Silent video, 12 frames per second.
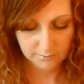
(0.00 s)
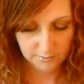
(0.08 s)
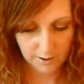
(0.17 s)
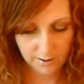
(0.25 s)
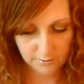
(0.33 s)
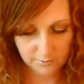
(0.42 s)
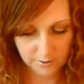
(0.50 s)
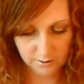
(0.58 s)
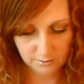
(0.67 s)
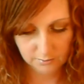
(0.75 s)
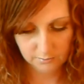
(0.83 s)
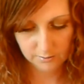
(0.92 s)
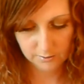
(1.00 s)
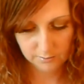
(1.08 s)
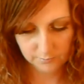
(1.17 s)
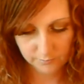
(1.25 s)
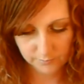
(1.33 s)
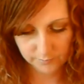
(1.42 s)
I don't know,
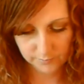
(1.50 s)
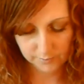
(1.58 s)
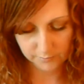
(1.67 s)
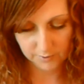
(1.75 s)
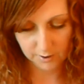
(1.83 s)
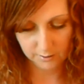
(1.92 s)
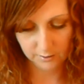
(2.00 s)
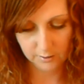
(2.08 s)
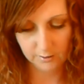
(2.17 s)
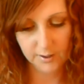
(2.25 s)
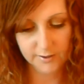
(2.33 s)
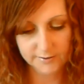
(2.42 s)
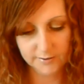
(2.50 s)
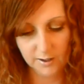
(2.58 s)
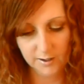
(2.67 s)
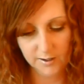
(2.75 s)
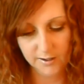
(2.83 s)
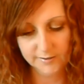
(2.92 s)
color. It's
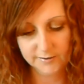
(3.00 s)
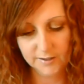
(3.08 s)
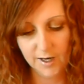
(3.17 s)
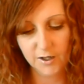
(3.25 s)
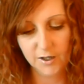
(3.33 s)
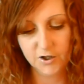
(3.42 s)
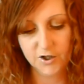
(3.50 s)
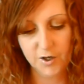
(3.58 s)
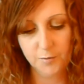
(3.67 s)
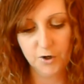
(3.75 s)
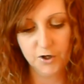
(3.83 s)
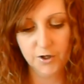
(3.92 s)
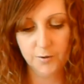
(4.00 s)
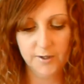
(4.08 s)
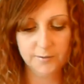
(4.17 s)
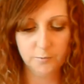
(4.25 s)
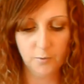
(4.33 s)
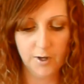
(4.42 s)
got a shimmer to it. It's
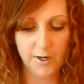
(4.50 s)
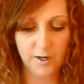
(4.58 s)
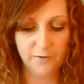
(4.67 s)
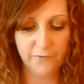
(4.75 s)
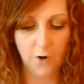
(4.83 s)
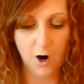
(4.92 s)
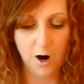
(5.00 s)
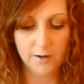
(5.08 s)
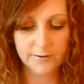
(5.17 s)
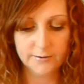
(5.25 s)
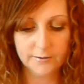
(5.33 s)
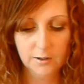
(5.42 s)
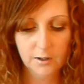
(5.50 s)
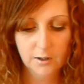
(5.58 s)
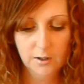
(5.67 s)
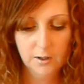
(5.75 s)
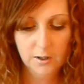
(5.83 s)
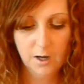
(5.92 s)
more like a frost.
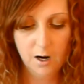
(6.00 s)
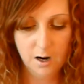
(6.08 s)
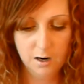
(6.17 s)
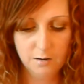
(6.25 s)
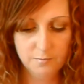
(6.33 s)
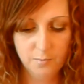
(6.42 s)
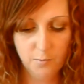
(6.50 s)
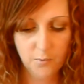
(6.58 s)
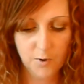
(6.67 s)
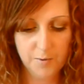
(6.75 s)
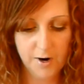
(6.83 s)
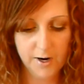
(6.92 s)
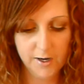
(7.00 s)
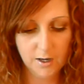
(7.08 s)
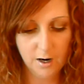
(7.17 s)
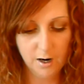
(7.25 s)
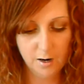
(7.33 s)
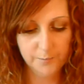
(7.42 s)
Where my
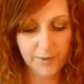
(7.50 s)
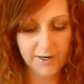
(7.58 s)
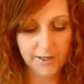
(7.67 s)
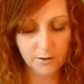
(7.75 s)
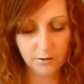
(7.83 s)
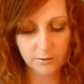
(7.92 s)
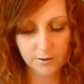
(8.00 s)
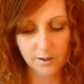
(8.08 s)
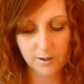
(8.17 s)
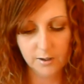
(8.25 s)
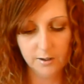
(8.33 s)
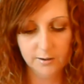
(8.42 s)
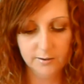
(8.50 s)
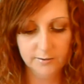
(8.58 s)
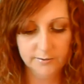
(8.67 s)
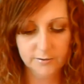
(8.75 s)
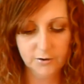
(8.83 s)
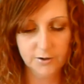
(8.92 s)
Painterly is
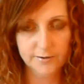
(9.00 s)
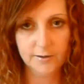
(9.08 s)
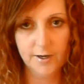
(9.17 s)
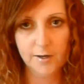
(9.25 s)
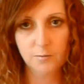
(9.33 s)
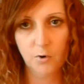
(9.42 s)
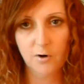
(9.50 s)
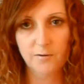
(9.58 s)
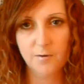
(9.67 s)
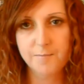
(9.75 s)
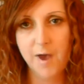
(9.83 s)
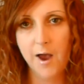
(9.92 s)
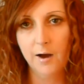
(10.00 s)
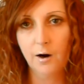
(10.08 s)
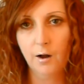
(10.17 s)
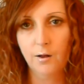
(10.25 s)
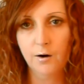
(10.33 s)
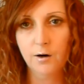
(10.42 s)
just like more of a matte
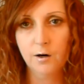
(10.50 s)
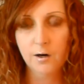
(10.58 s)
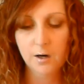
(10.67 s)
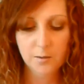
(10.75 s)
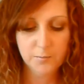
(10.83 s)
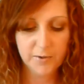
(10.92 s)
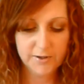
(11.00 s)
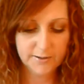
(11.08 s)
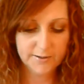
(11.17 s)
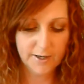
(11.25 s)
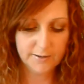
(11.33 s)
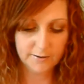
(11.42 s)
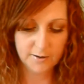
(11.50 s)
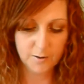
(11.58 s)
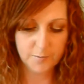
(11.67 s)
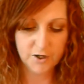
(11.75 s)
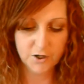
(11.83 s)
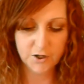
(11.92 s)
color. But this has a little
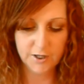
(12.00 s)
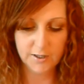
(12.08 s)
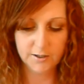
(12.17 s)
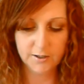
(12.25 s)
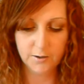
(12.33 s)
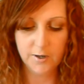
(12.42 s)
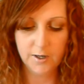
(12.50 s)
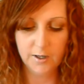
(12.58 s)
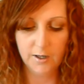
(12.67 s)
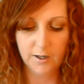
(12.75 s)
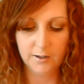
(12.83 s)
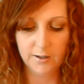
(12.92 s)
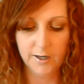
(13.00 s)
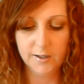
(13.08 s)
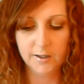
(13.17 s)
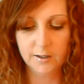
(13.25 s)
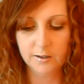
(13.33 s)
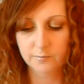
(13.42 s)
bit of sheen to it, and I like
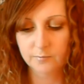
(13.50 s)
it.